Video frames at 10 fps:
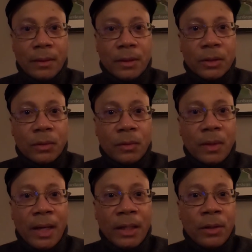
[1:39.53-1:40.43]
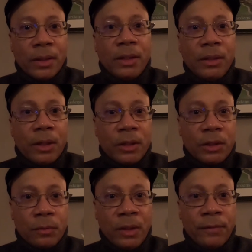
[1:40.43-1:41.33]
So I got in
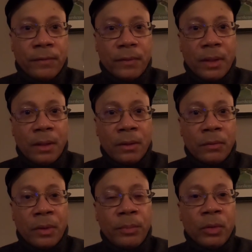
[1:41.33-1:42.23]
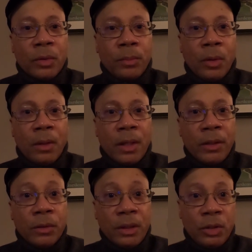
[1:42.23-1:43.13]
touch with a reputable
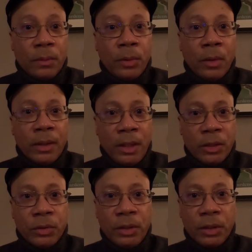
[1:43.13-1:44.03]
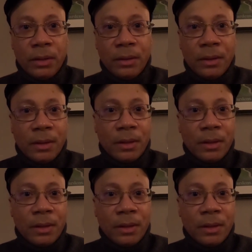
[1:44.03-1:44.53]
and knowledgeable electrician